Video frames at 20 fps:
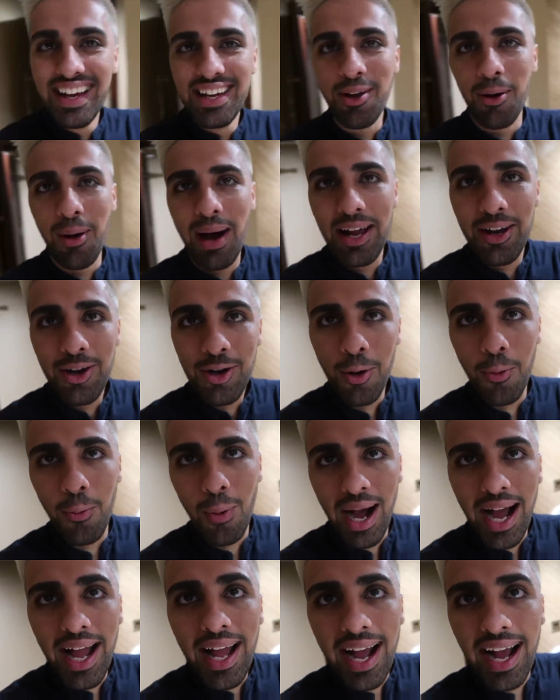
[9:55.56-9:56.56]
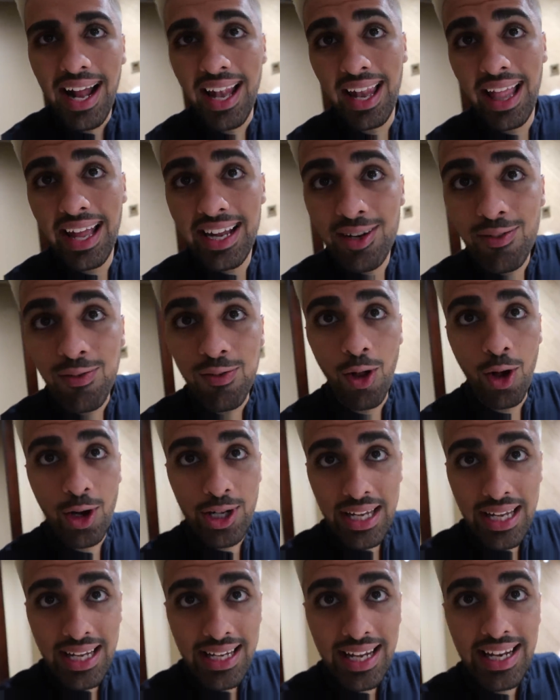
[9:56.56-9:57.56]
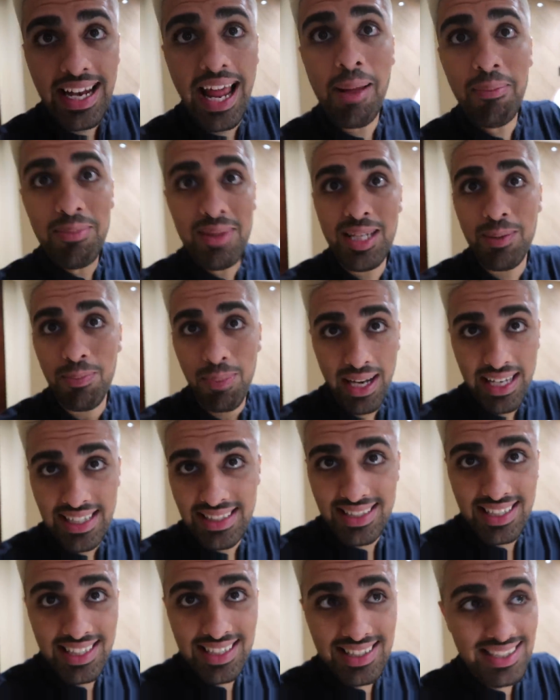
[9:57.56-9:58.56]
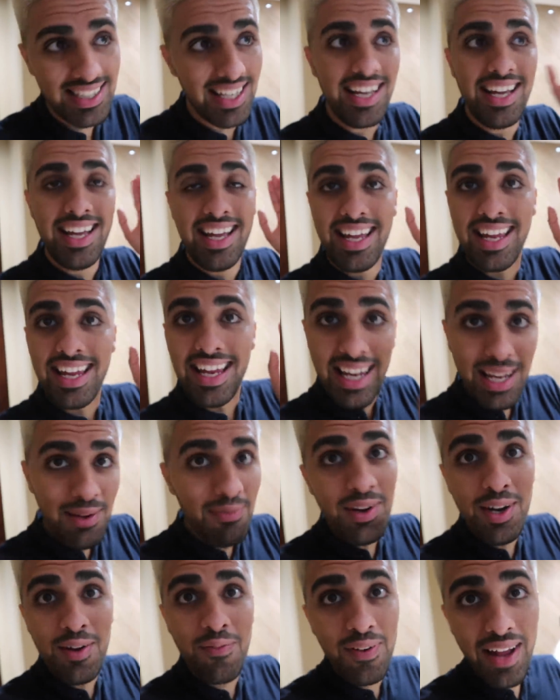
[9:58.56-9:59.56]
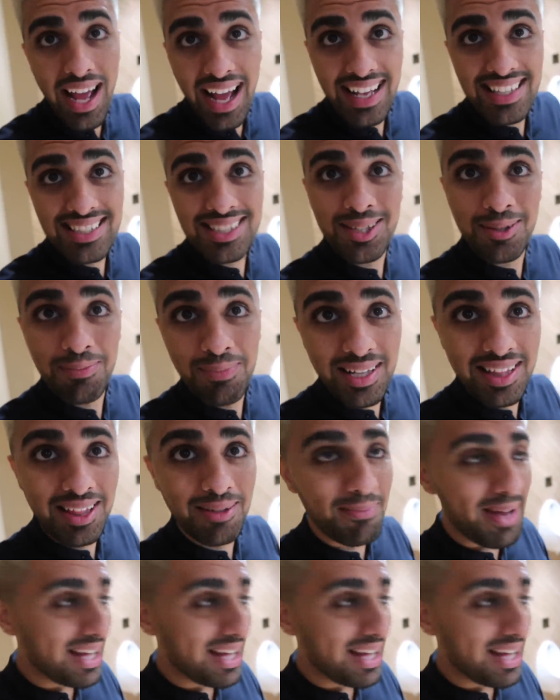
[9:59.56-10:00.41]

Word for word: Yo, I don't know why I like vlogging in empty places even if it has to be the